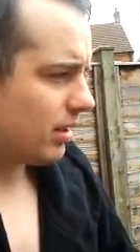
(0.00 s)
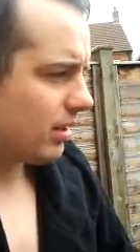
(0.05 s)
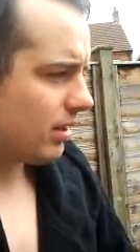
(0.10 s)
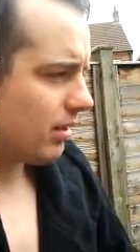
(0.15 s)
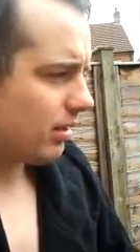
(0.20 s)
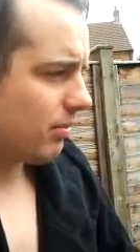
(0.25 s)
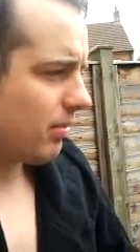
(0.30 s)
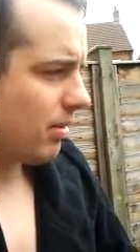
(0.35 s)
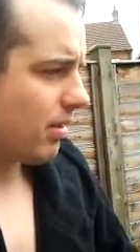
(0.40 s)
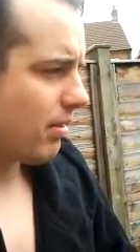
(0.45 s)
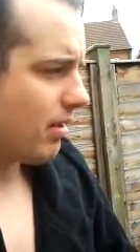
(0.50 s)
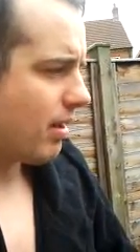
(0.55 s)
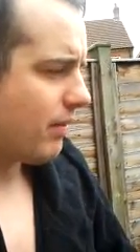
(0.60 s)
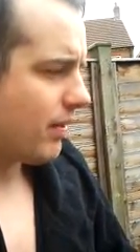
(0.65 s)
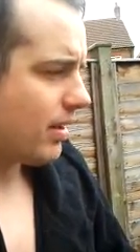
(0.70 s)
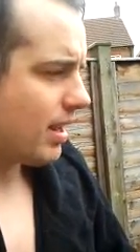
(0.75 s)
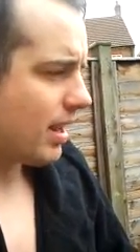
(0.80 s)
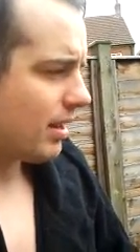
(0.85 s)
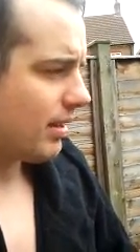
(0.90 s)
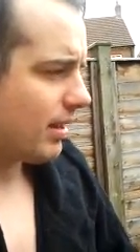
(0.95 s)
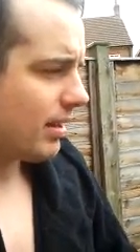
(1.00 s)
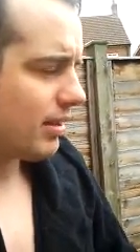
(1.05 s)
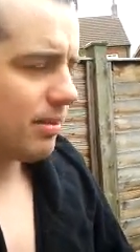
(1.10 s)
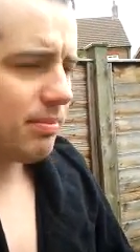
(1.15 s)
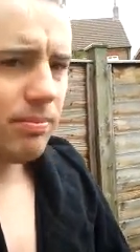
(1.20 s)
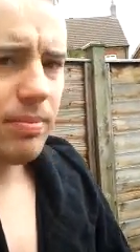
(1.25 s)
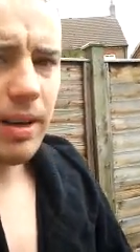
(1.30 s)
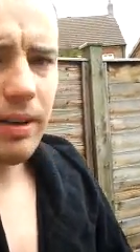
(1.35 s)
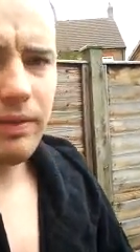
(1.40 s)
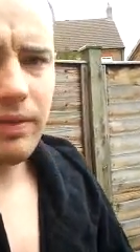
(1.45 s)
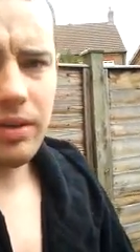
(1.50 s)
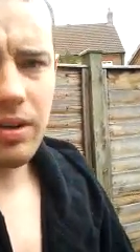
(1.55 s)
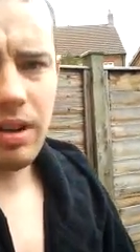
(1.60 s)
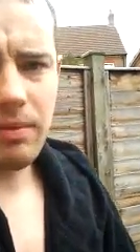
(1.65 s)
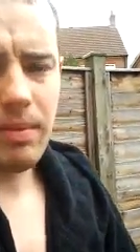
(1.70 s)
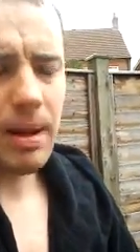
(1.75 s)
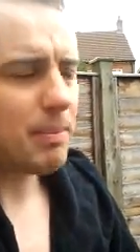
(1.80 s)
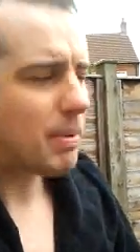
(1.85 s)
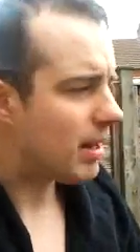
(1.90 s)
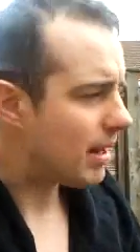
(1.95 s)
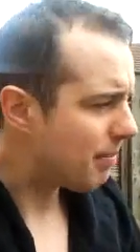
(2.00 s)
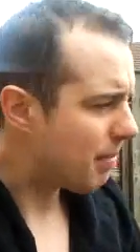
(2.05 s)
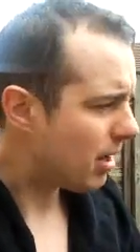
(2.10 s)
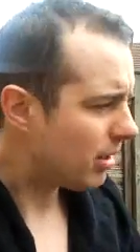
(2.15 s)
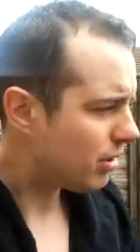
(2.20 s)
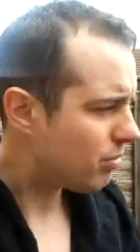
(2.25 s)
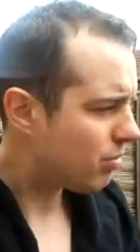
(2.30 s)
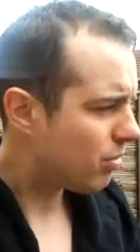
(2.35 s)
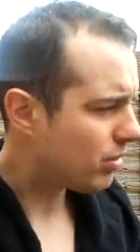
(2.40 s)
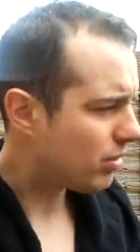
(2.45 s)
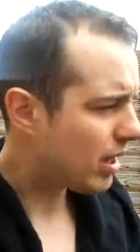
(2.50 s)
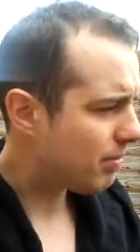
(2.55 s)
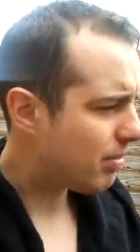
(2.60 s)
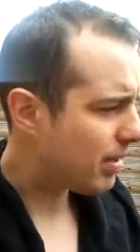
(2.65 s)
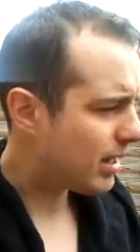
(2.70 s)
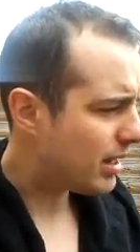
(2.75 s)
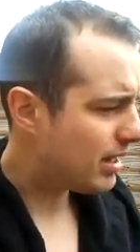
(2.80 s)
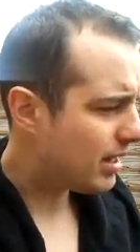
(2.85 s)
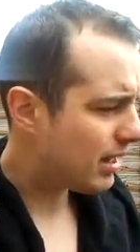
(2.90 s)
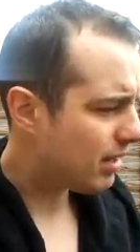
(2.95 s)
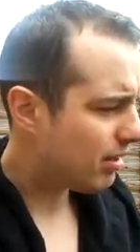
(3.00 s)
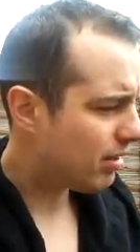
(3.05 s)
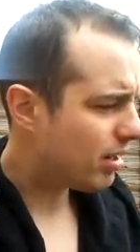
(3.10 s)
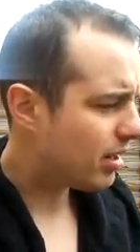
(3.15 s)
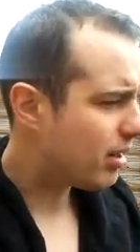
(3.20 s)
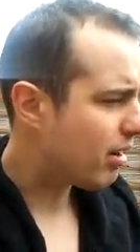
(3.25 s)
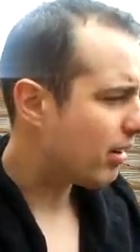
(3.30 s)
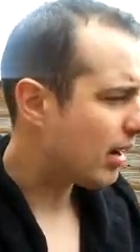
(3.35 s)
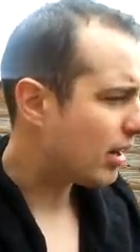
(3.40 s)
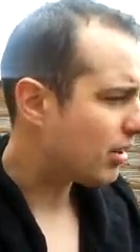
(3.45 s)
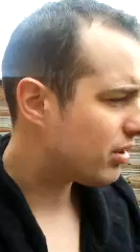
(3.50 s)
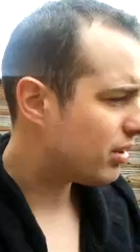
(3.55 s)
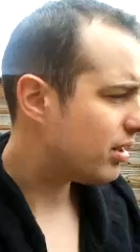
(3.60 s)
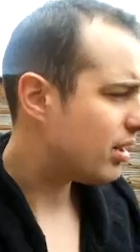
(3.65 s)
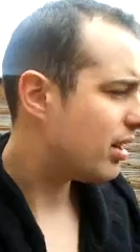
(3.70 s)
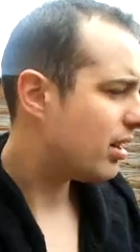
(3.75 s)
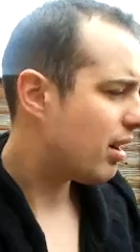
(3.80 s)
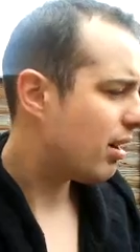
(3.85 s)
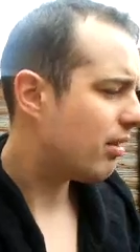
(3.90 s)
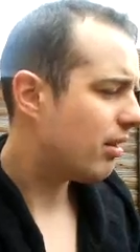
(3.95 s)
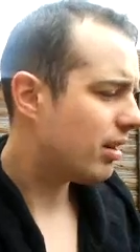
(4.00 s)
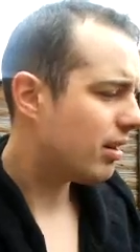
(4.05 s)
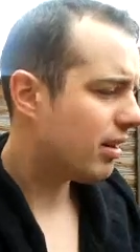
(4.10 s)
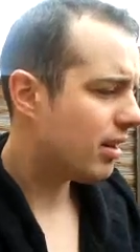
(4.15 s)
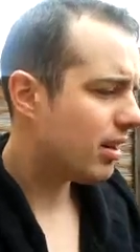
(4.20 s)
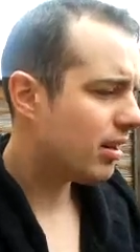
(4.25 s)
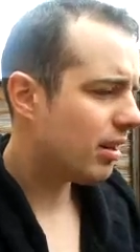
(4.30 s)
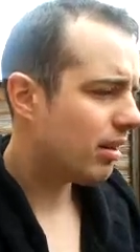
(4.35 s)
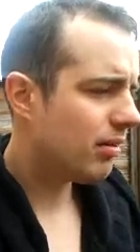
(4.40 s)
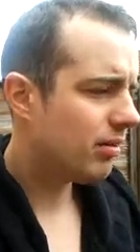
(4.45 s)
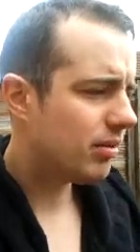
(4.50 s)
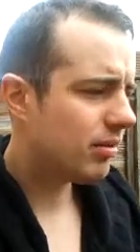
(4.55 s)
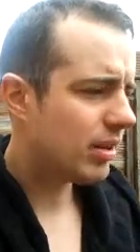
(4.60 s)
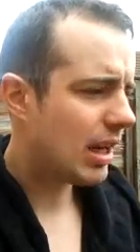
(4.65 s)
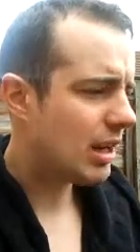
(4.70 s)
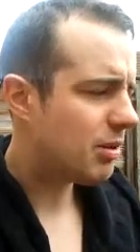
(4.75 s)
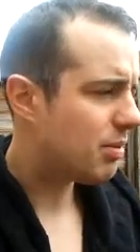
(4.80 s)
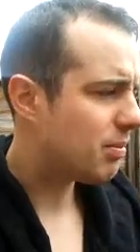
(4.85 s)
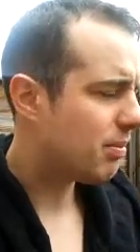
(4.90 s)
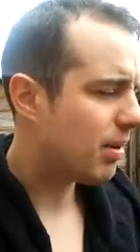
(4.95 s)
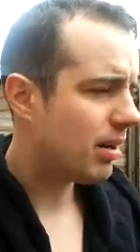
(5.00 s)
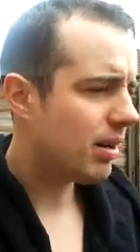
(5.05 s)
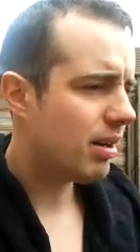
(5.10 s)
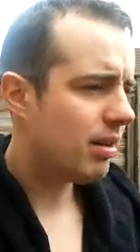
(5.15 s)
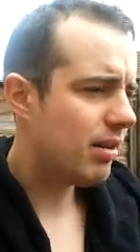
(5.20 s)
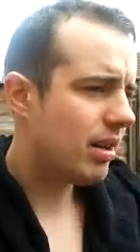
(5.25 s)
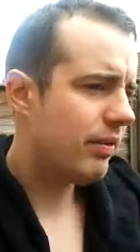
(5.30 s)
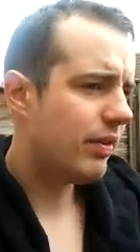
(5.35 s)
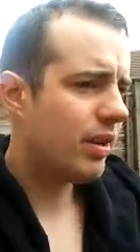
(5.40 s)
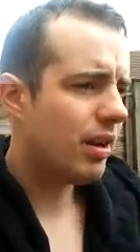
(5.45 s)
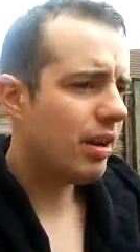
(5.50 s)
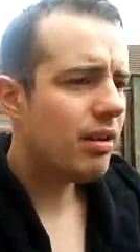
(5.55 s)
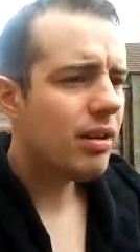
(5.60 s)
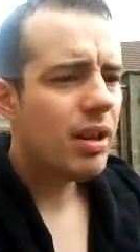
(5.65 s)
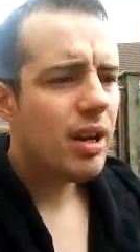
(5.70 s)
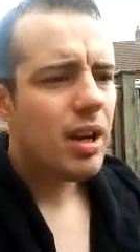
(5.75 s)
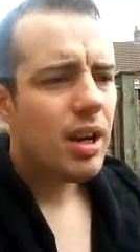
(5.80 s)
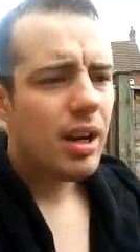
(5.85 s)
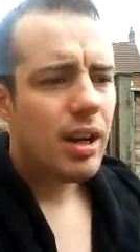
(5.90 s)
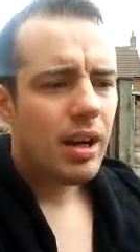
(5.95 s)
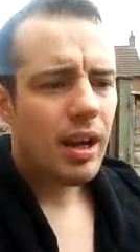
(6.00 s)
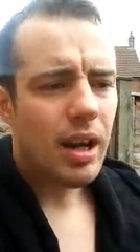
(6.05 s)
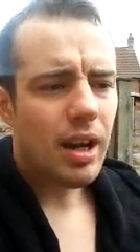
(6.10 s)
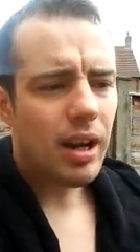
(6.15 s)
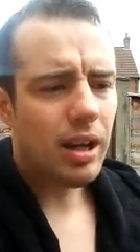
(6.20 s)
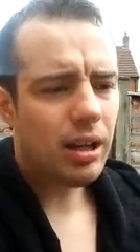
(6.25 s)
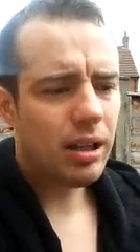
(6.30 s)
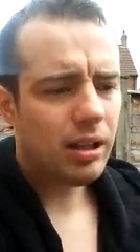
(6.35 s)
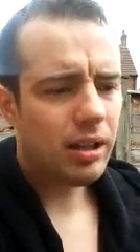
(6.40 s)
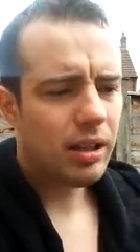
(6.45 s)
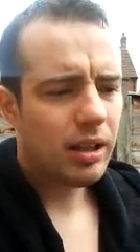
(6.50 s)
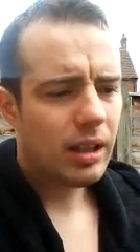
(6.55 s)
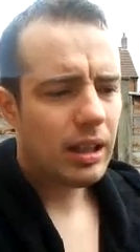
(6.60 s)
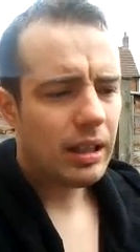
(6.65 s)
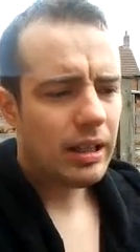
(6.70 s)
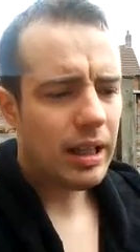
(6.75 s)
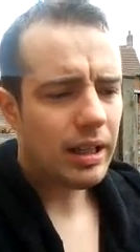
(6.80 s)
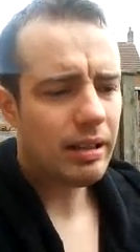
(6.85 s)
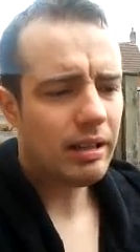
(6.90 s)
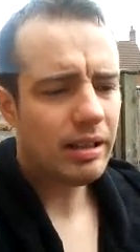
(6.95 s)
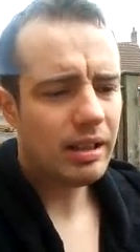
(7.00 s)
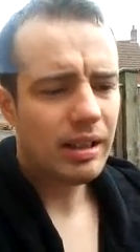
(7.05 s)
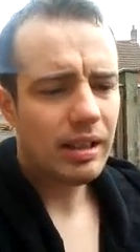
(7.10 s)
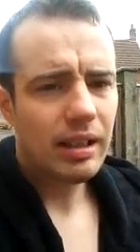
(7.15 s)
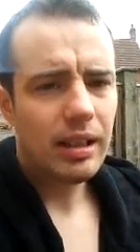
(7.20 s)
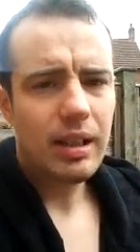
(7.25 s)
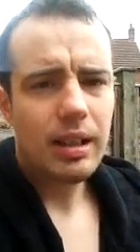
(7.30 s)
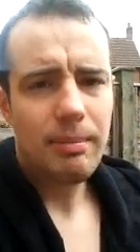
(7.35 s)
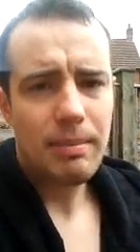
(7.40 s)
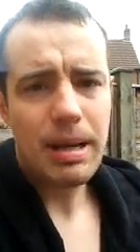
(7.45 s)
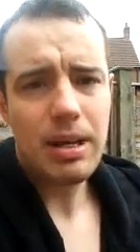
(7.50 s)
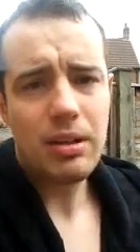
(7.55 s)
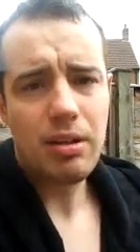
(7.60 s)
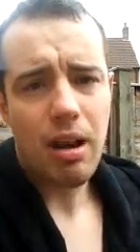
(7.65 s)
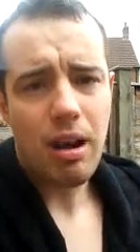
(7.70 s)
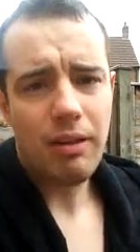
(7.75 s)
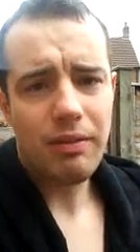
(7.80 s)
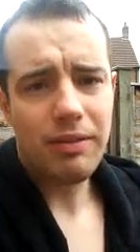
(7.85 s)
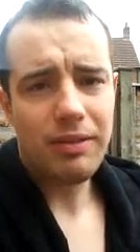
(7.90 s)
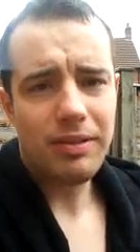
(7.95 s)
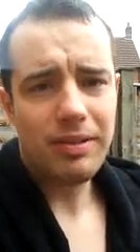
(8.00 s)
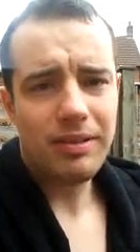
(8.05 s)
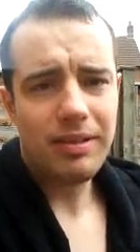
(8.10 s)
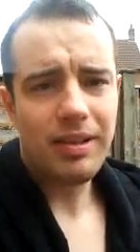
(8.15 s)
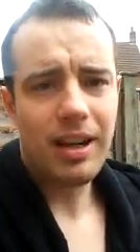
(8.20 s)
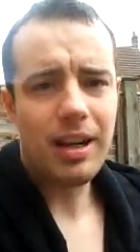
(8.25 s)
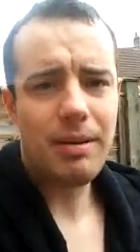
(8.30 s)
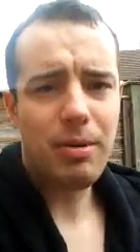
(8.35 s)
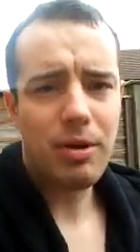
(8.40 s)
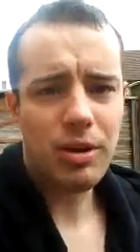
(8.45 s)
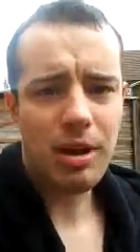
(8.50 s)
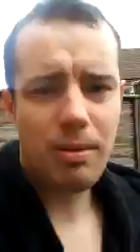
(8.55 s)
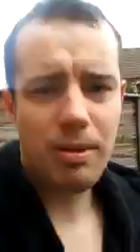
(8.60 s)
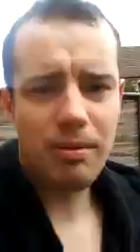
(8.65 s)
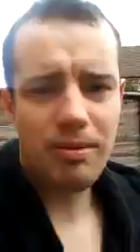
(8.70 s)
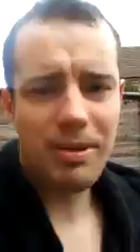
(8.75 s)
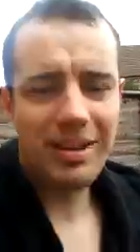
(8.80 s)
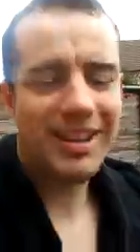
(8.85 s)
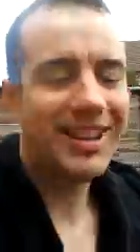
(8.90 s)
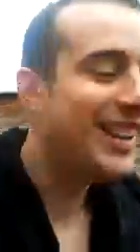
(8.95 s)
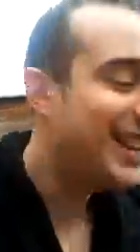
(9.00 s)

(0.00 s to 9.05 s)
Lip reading: Going wherever, yeah, get some breakfast. Maybe they might do all day brekkie, don't they? No, they don't, actually. They don't. I know they don't. Sainsbury's might, though. Never know. Yes. Peace off. I can post comments